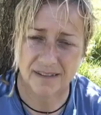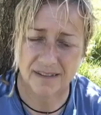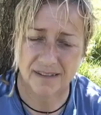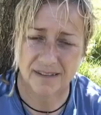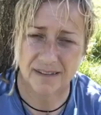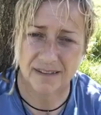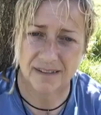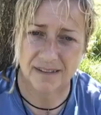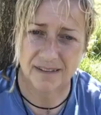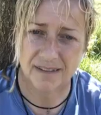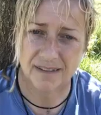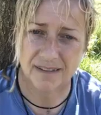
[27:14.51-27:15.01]

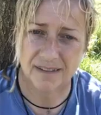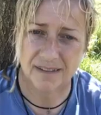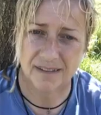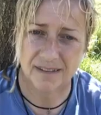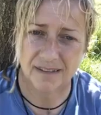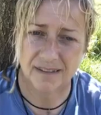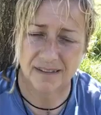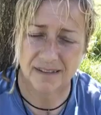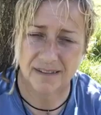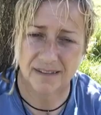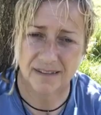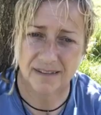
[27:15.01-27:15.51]

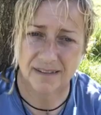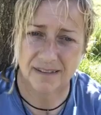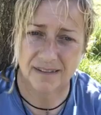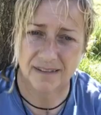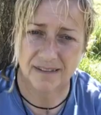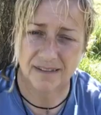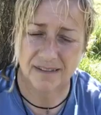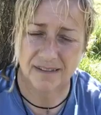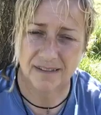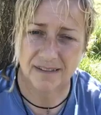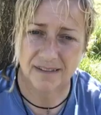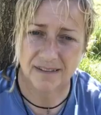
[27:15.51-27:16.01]

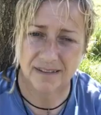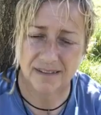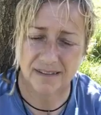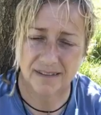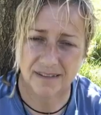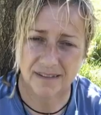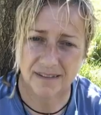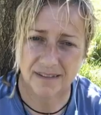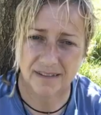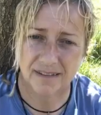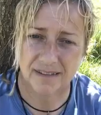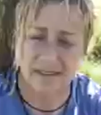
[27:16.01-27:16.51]

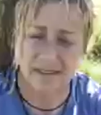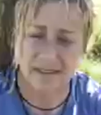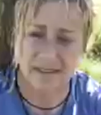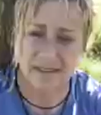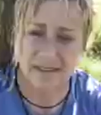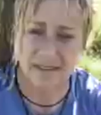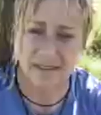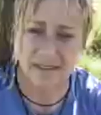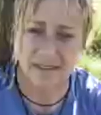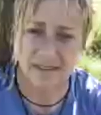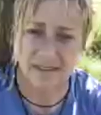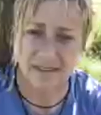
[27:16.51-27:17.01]

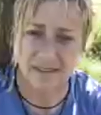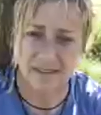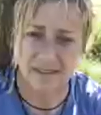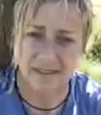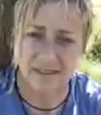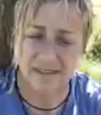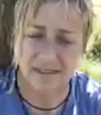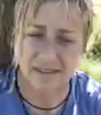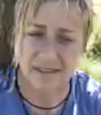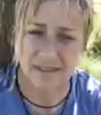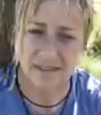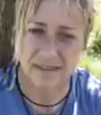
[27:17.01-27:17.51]

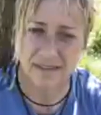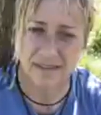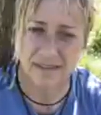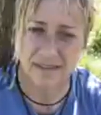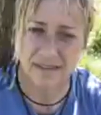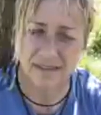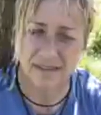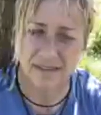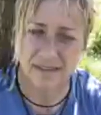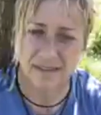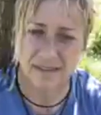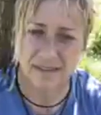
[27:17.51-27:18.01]

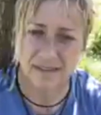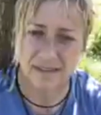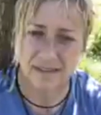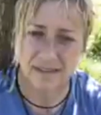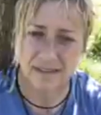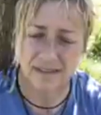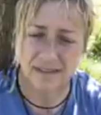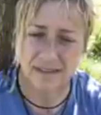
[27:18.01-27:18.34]
(silence)